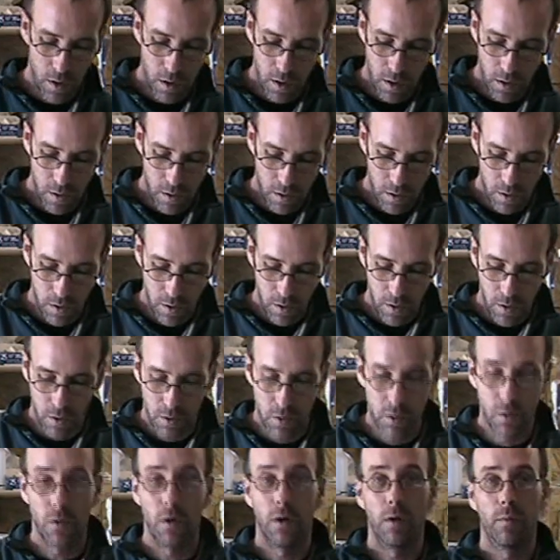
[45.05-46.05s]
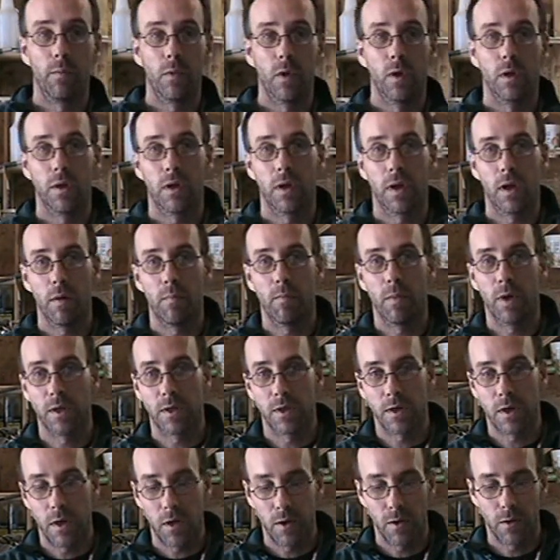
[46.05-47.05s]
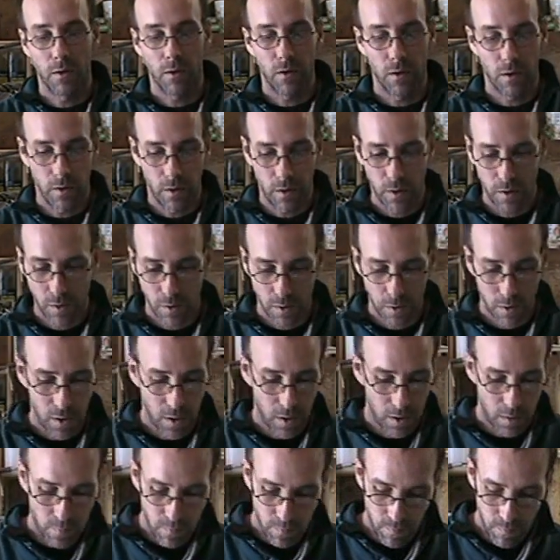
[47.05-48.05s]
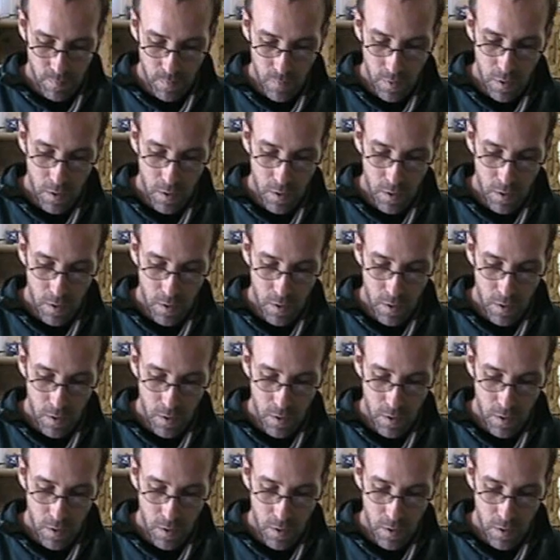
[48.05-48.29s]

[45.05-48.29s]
Okay, so I'm going to cut my stairs on this side.